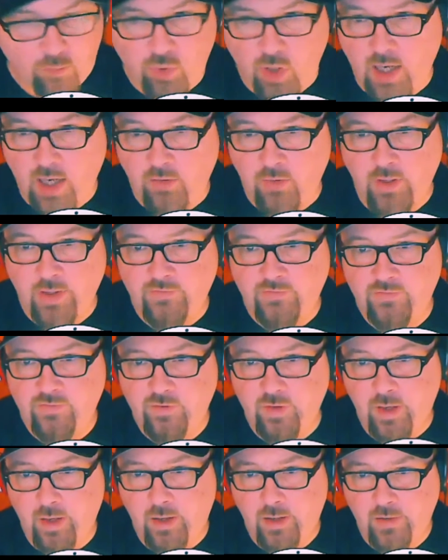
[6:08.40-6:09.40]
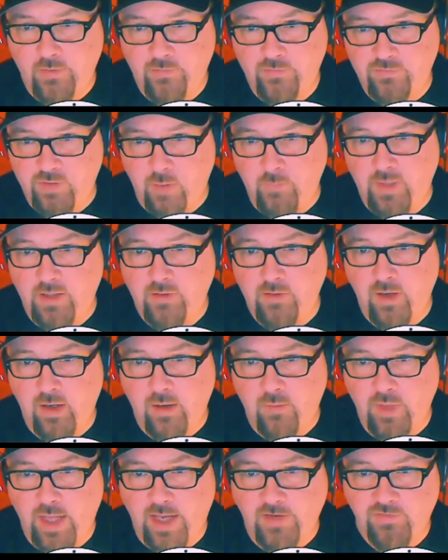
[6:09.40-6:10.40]
Progress Summit
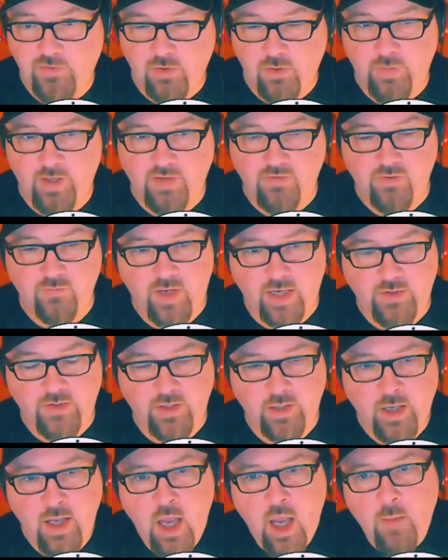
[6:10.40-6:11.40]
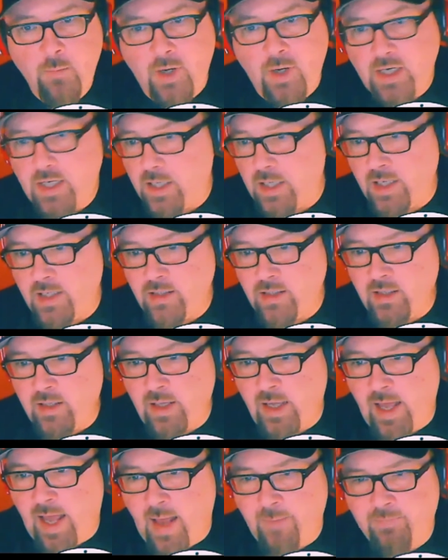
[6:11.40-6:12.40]
last year in Pennsylvania. But it,
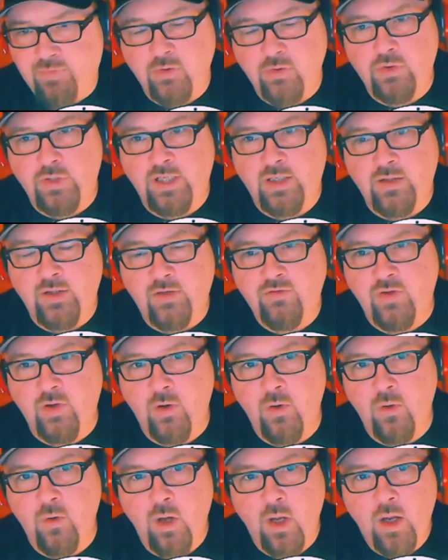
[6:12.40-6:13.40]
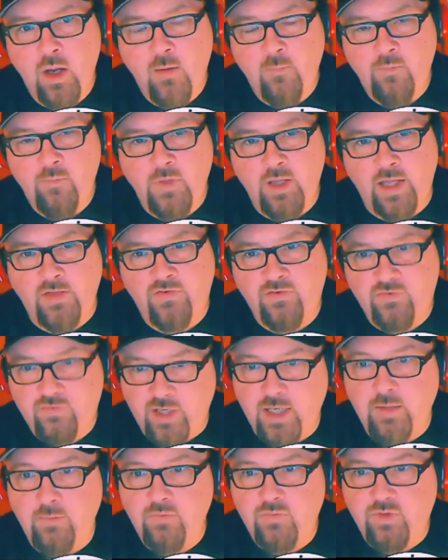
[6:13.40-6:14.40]
absolutely. So it
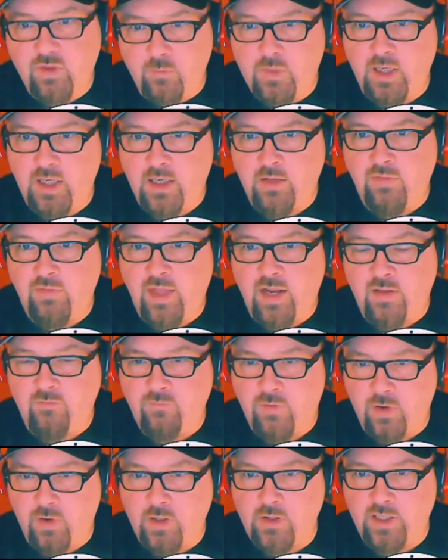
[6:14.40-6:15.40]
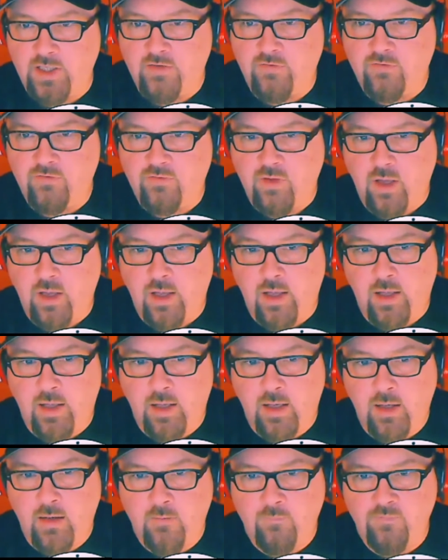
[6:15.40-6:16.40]
seemed to me that at very least,
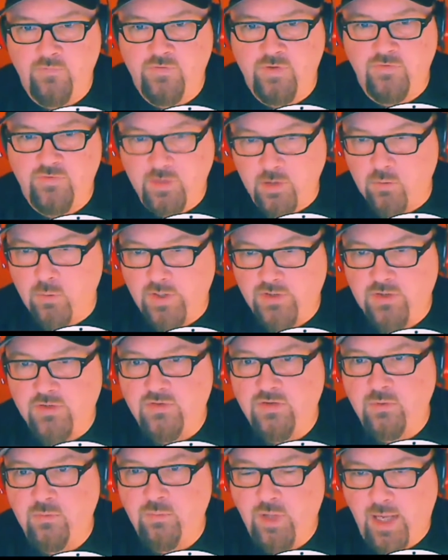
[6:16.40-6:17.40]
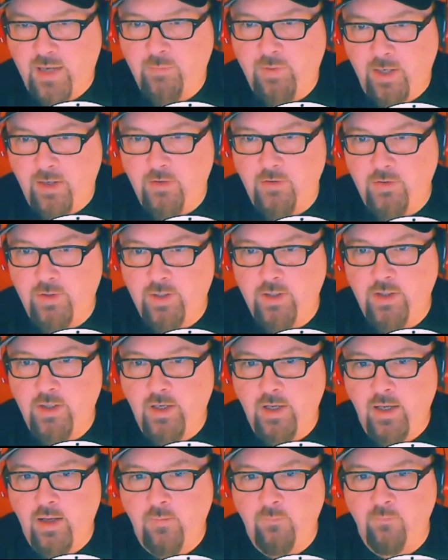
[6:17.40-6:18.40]
Cecil Richards and Planned Parenthood
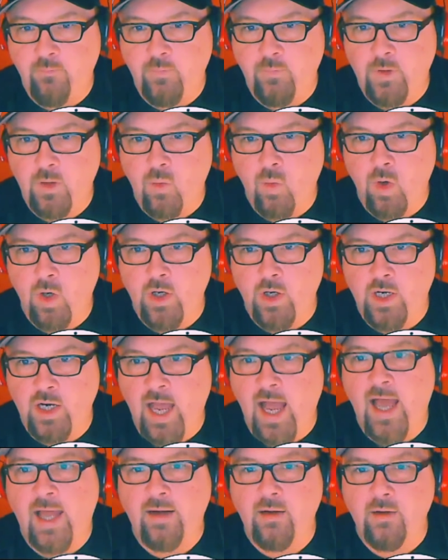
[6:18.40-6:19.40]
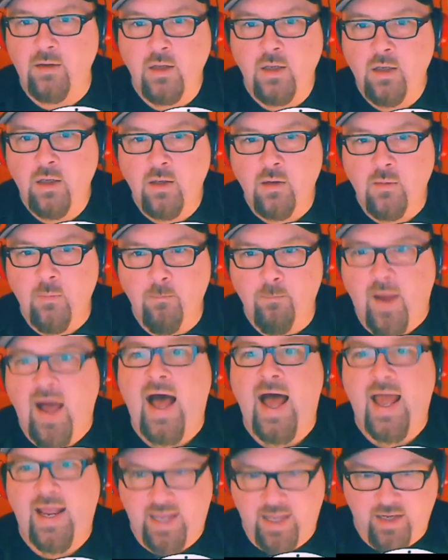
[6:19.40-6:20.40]
were not
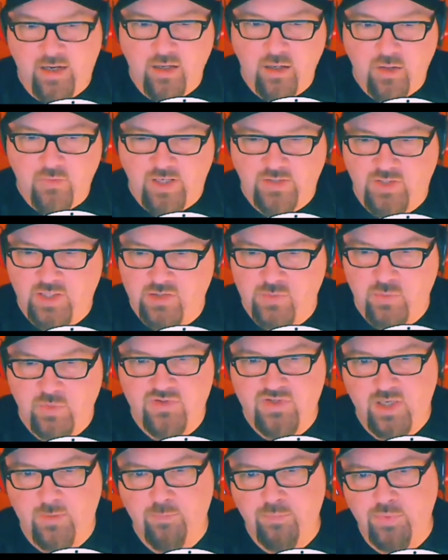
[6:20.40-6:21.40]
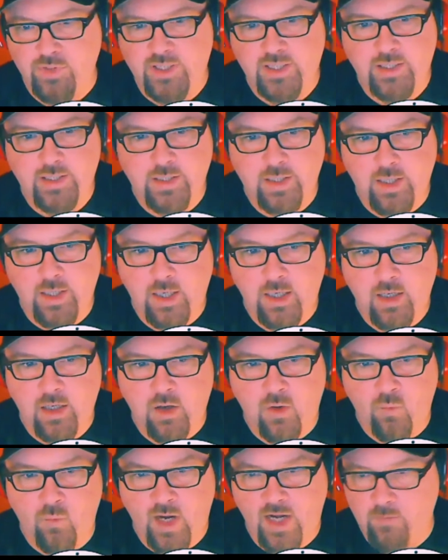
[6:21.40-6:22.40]
buying that this was simply
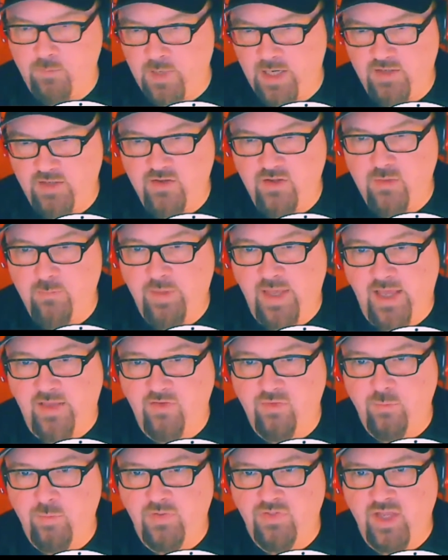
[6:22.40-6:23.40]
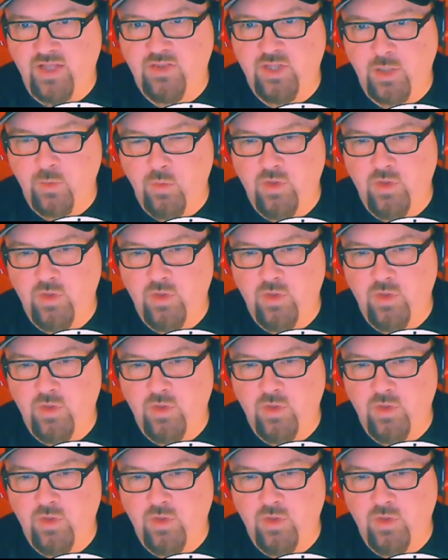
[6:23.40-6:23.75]
red meat to the base, but that there